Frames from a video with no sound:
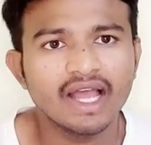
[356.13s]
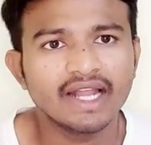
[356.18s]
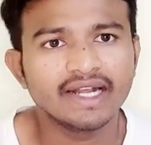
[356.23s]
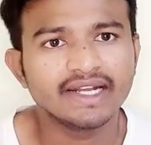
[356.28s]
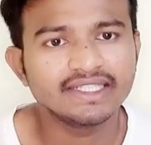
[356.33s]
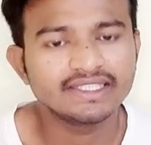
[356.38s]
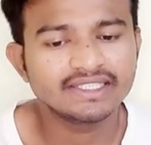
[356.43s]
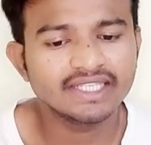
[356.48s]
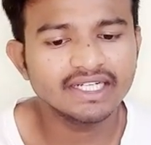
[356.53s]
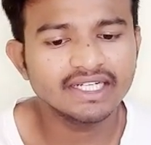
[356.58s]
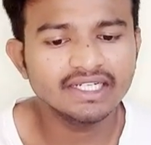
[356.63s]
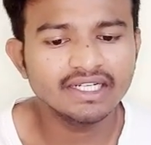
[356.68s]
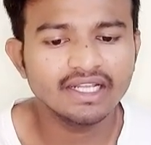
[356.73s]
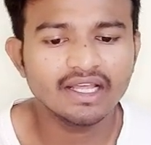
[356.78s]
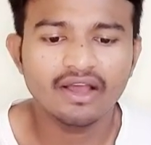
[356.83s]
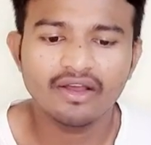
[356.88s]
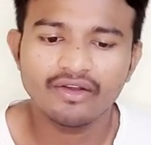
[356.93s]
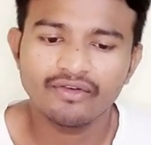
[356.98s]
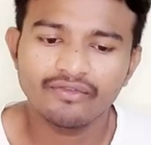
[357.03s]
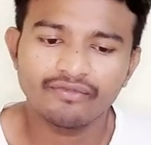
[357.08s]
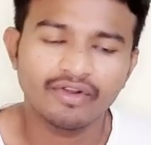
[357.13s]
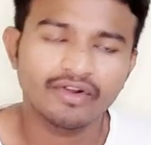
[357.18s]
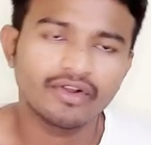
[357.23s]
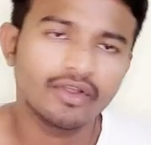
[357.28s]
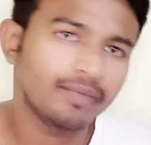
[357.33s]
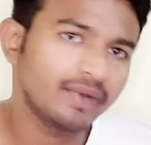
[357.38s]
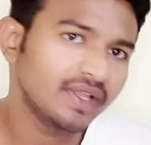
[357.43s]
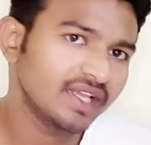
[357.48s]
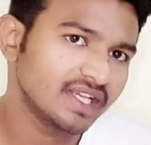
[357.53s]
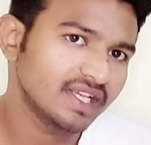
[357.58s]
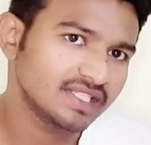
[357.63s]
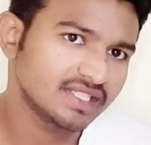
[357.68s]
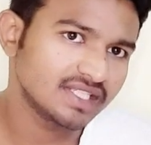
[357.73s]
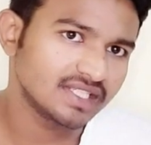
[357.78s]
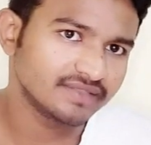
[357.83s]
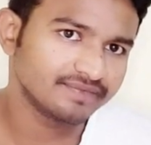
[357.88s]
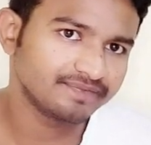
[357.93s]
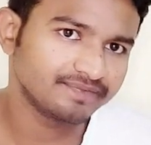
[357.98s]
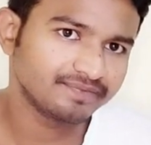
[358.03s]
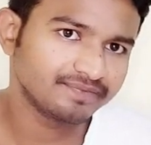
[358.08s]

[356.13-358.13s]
Nissen fundoplication.